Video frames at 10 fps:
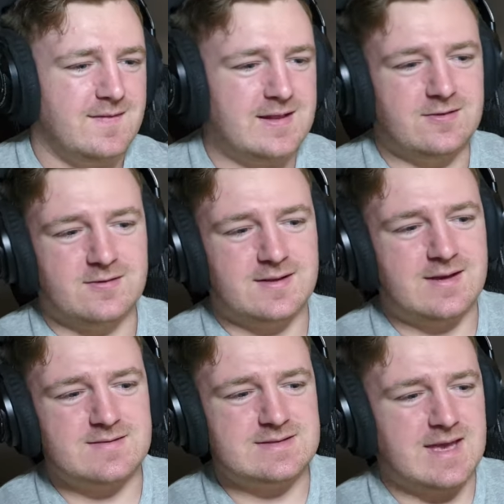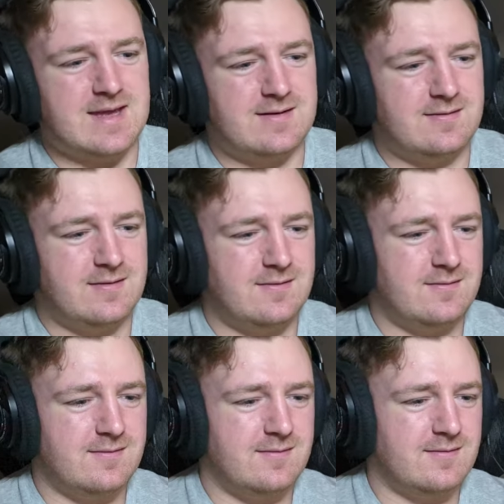That looked like it was a head
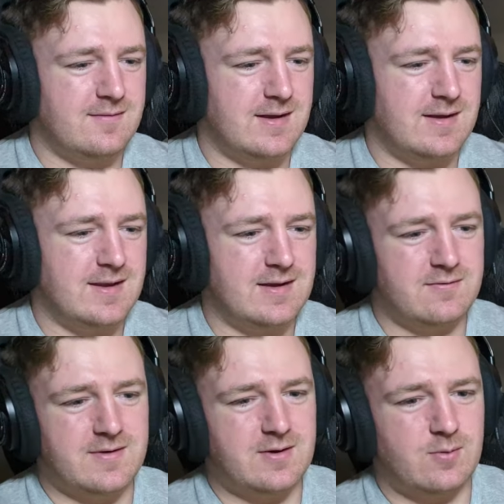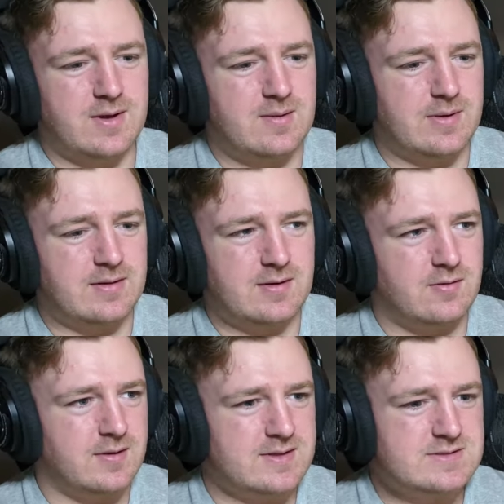hit right away, but
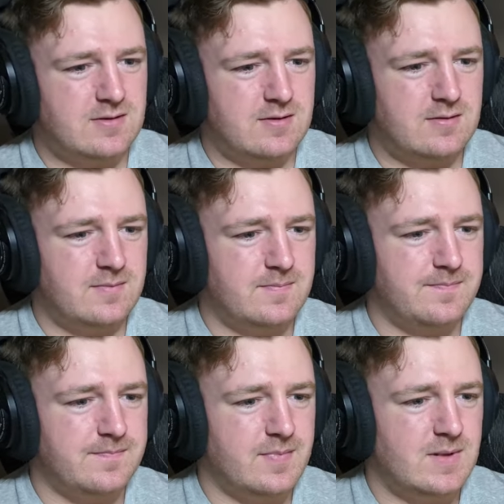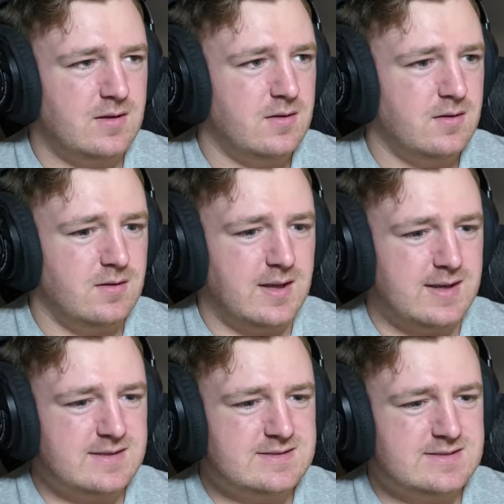no, I guess not.
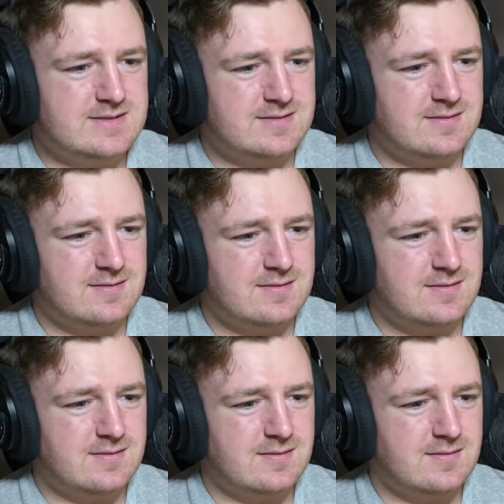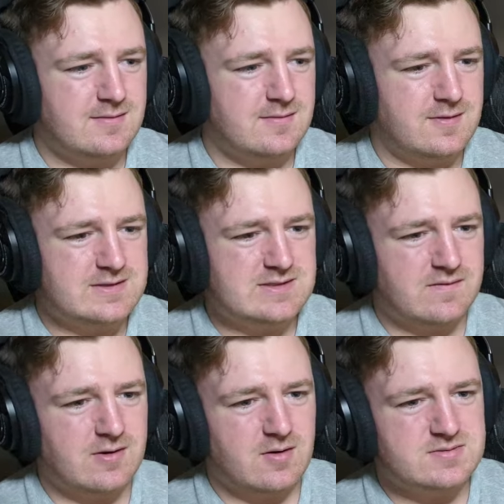Knights. They didn't
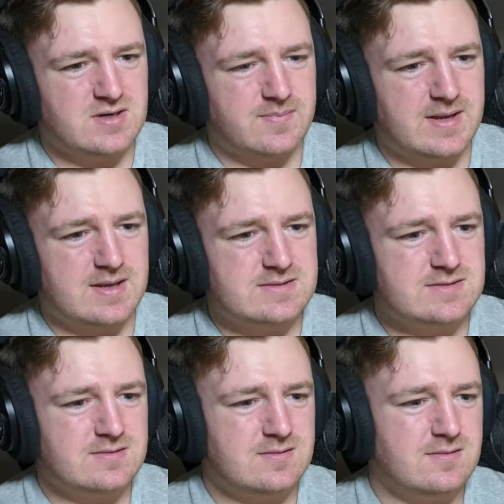have an option to pass.